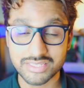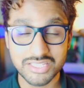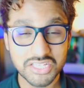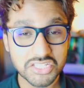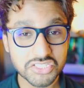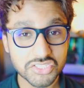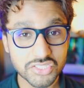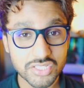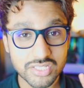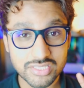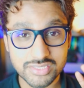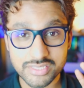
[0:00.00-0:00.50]

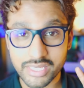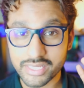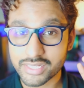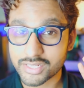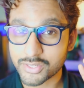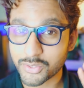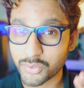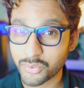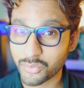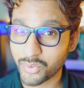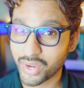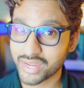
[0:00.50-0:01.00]
this is a
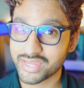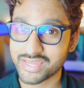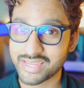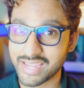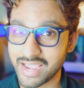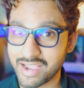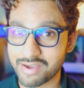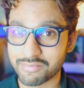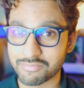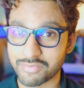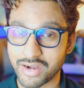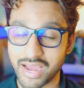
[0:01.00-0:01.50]
great
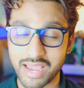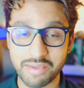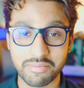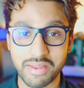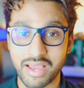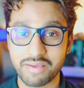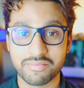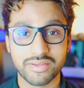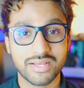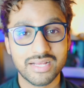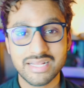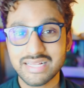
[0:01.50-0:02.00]

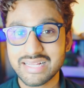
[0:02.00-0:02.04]
camera.